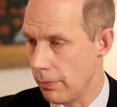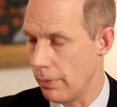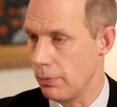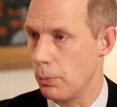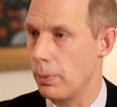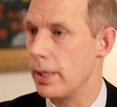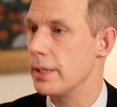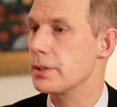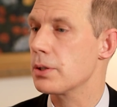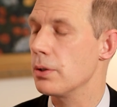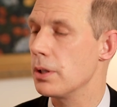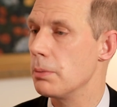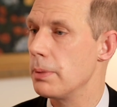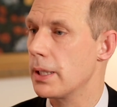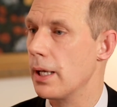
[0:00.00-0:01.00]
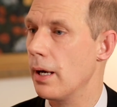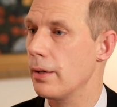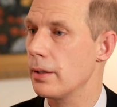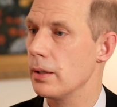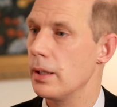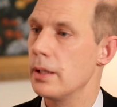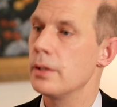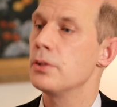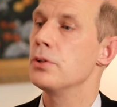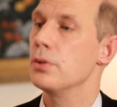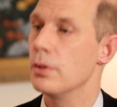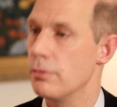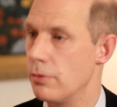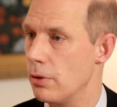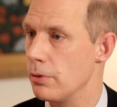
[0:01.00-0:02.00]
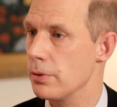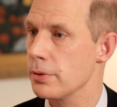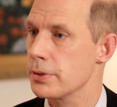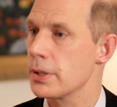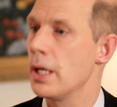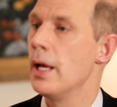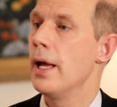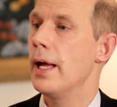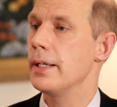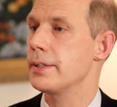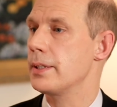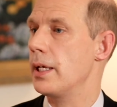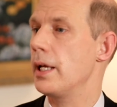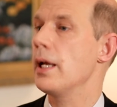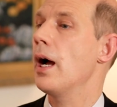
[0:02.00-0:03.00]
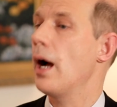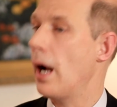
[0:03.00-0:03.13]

the way it's going to be calculated, to the voters and say,